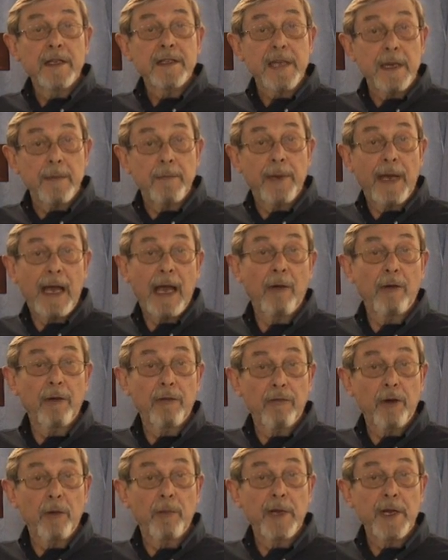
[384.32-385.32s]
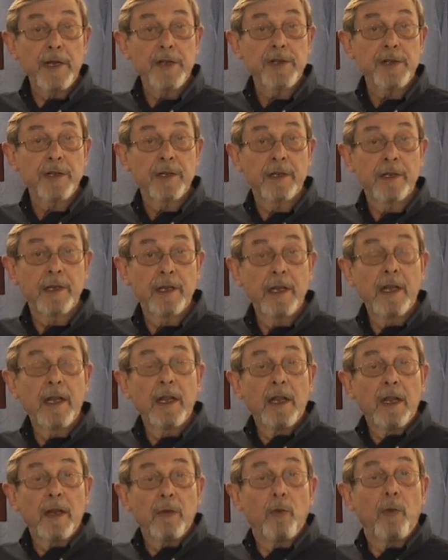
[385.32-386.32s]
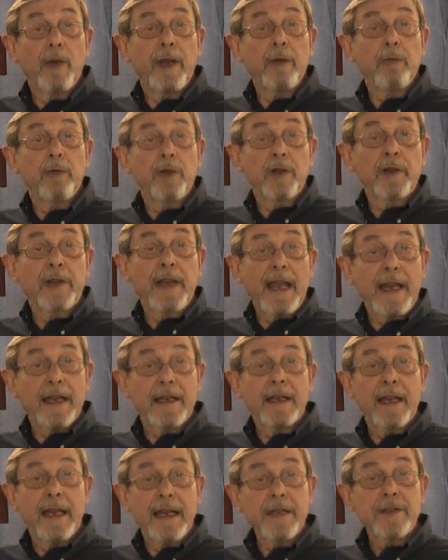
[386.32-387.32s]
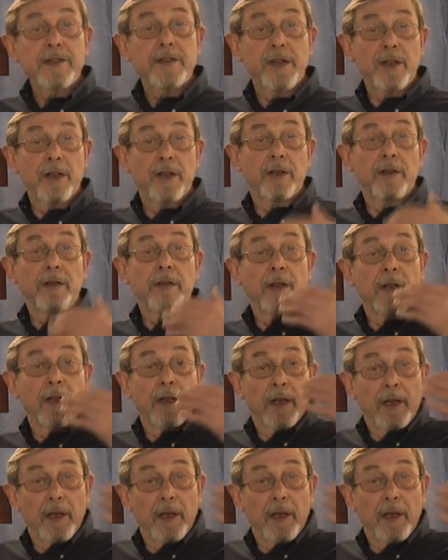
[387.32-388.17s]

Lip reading: tip our rubbish, we will then in turn